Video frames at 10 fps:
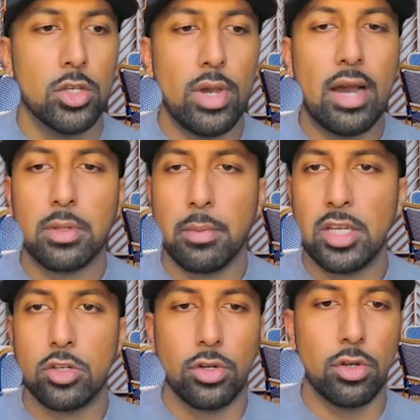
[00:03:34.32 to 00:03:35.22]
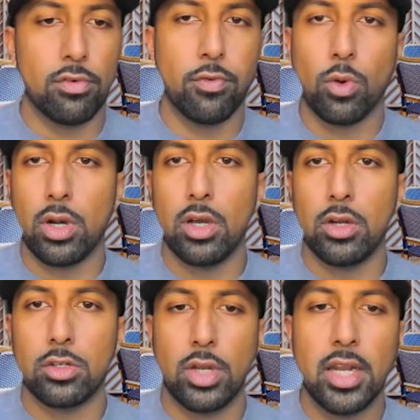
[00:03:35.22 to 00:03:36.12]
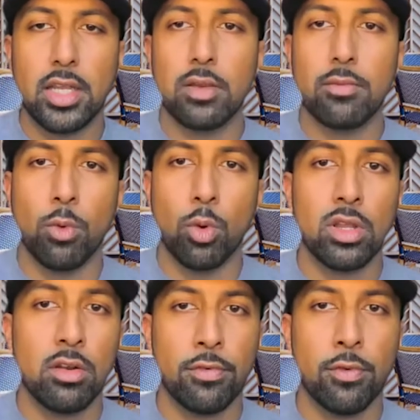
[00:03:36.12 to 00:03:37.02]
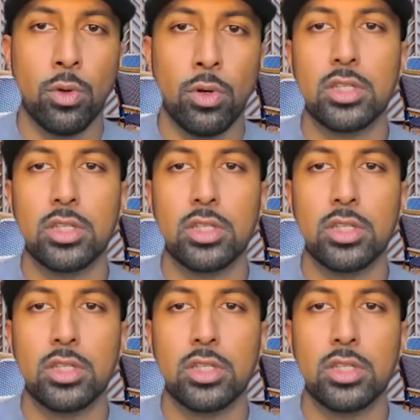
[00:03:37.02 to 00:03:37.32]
you have to make sure you're 4 and under. So anything more than 4,